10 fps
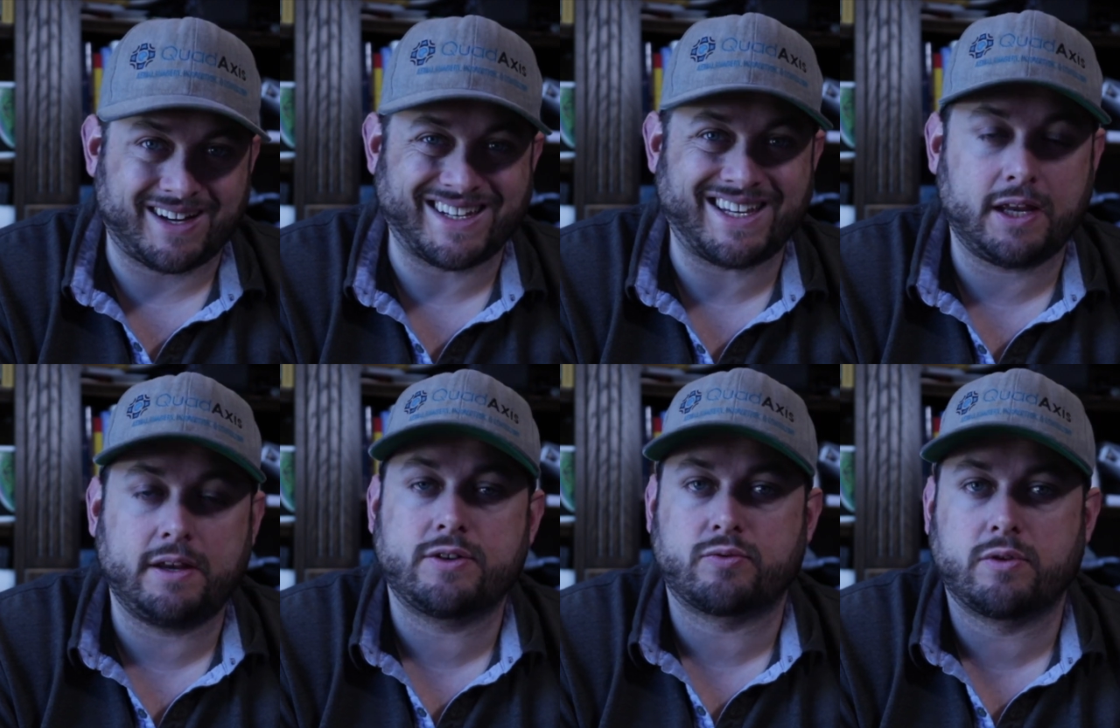an
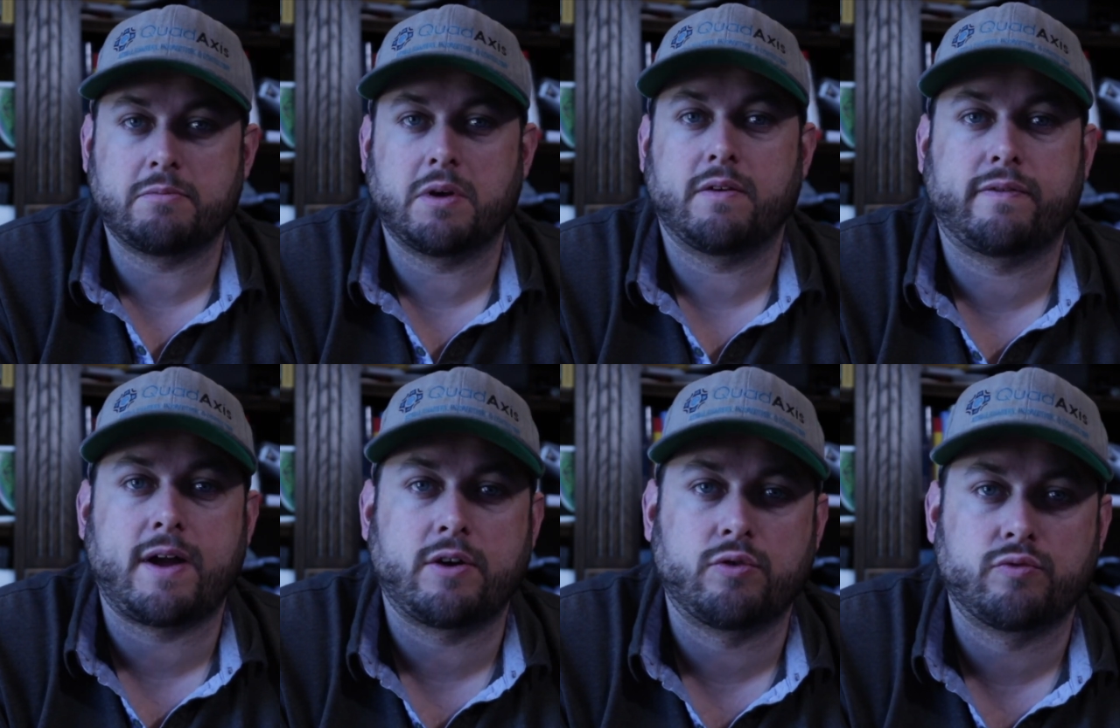interim
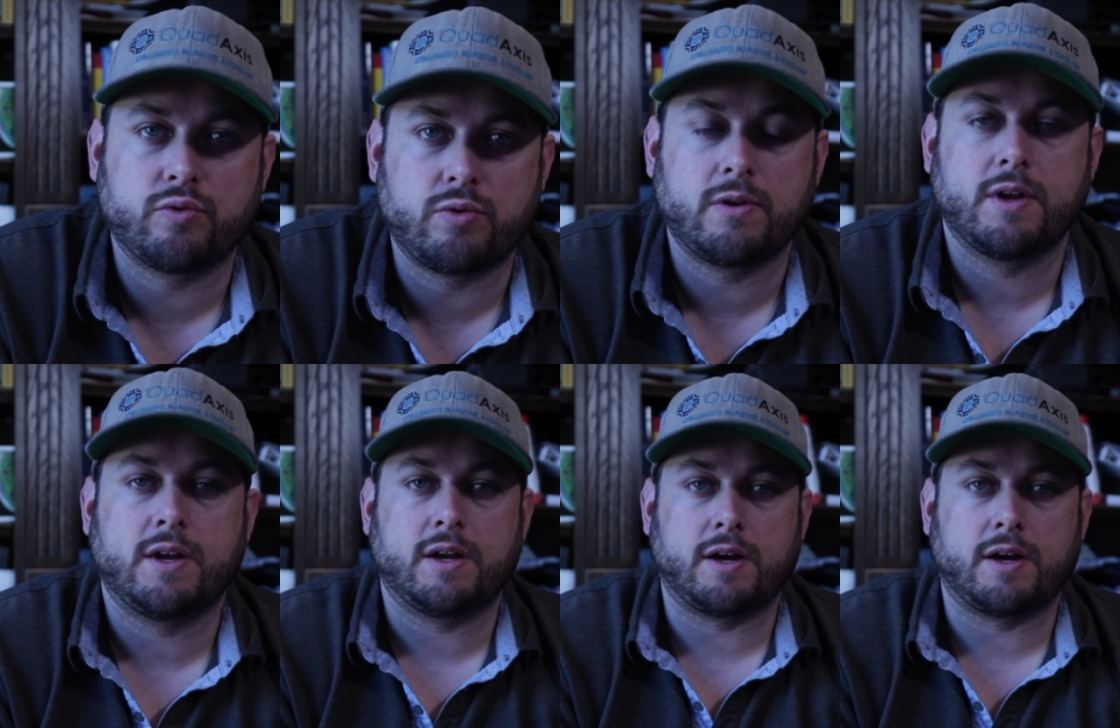final rule